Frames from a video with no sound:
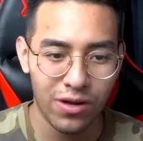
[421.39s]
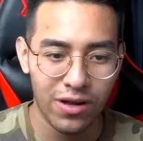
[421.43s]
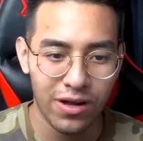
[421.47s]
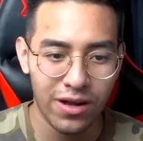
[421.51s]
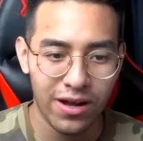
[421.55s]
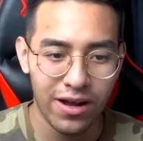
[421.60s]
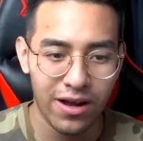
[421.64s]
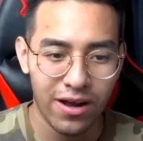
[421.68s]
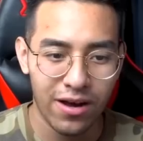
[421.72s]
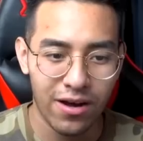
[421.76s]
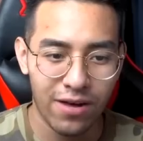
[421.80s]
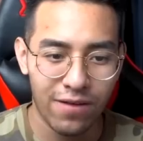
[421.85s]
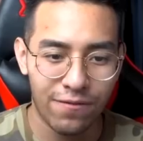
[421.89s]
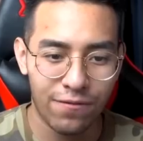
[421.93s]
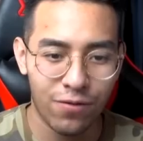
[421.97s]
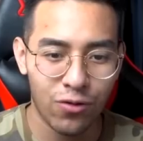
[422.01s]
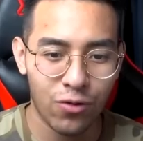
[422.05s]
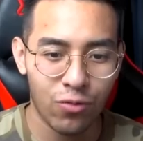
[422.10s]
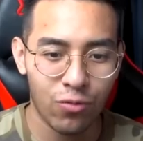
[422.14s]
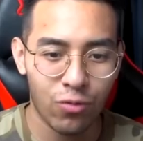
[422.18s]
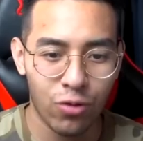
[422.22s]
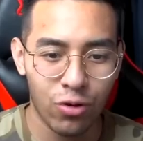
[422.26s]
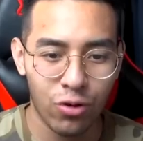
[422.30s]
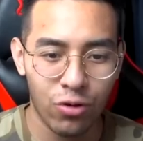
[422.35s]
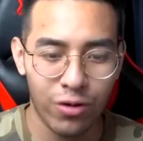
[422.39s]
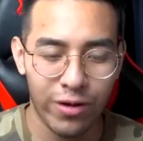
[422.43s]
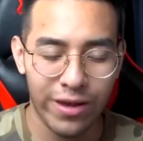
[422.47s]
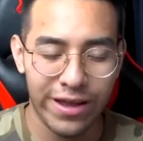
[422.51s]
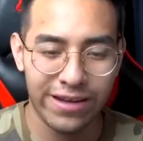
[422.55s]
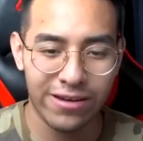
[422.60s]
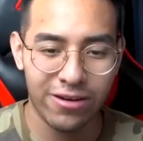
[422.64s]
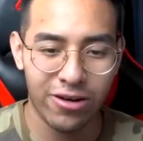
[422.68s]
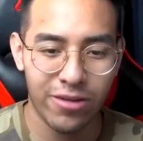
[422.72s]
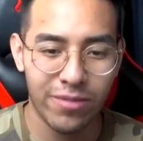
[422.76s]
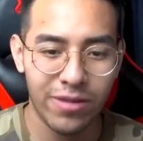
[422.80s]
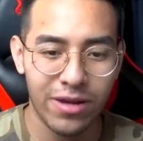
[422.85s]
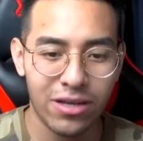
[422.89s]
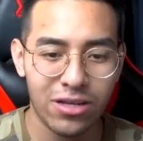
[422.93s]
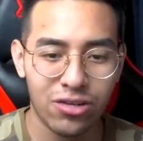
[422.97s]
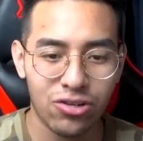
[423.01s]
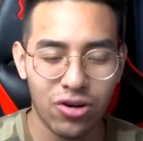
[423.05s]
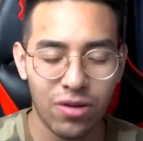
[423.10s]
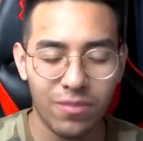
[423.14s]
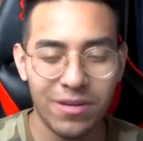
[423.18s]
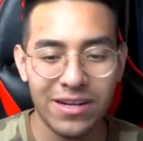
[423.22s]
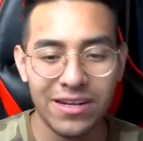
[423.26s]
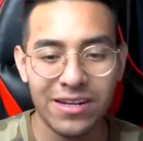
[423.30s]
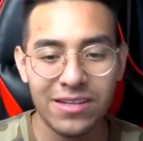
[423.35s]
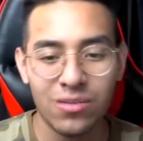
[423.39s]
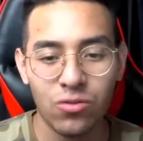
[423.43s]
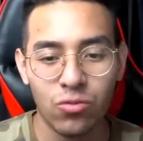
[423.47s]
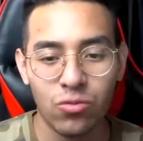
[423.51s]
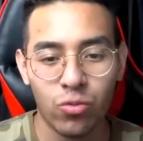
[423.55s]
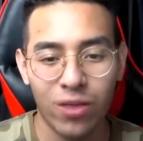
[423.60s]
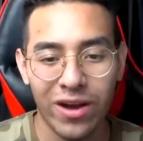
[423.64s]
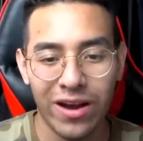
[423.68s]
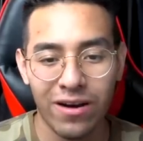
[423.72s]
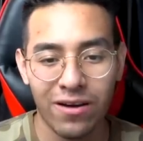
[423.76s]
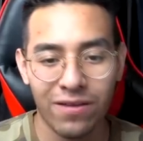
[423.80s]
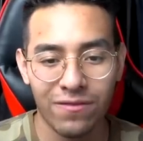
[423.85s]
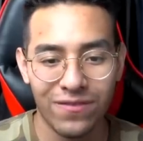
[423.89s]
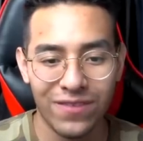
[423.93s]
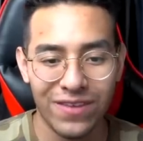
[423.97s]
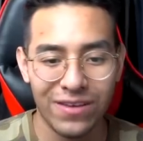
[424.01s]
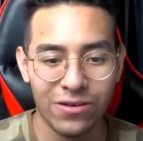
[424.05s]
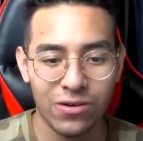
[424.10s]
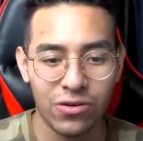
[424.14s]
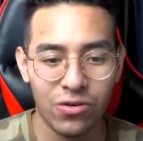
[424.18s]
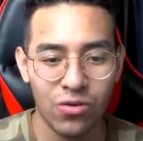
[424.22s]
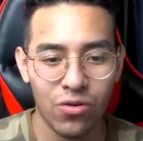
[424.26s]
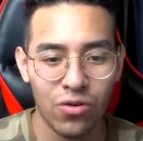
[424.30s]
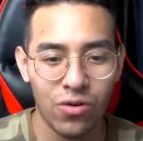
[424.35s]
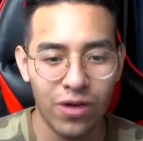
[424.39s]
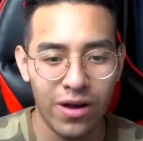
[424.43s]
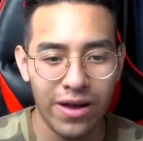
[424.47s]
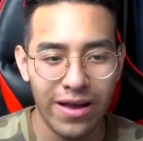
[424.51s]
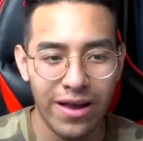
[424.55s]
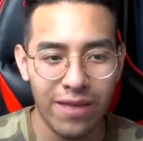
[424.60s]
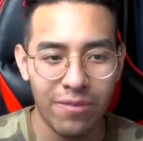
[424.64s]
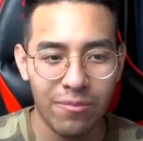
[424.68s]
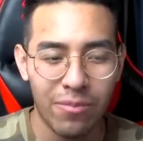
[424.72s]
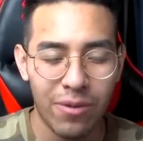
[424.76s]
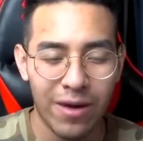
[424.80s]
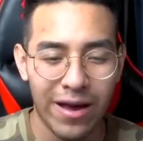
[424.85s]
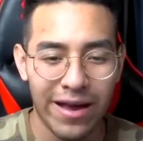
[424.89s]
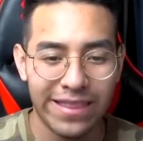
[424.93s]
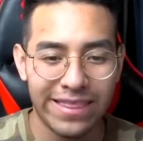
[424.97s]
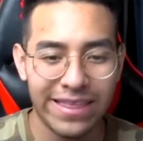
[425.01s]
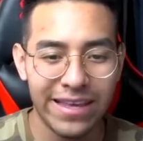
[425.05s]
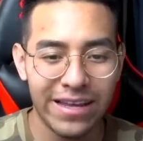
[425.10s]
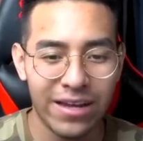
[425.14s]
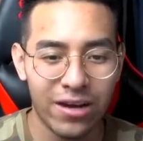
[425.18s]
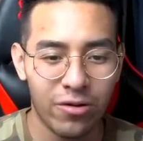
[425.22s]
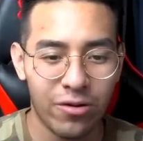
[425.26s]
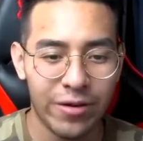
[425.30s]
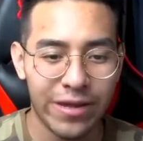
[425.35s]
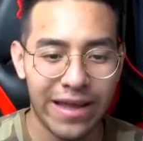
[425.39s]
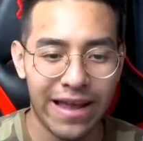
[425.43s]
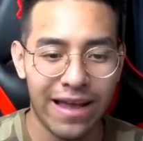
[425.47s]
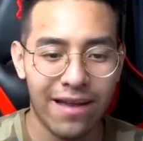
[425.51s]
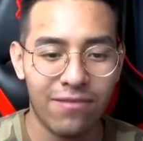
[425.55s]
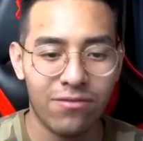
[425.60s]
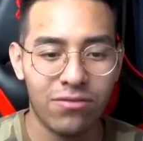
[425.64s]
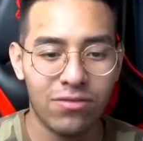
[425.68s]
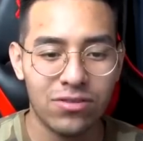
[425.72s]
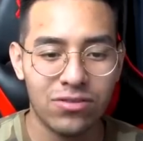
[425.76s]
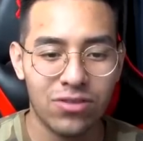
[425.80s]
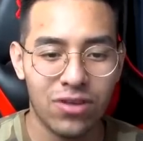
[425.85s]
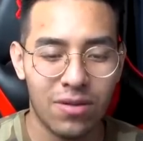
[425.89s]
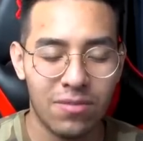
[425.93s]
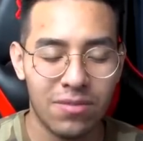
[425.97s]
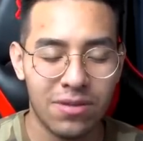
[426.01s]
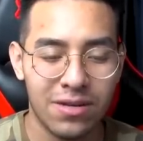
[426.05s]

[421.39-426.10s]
Uh, for a royal egg. Now, I'm not sure. I mean, it is a rare vehicle, but I think I already have one, so I'm gonna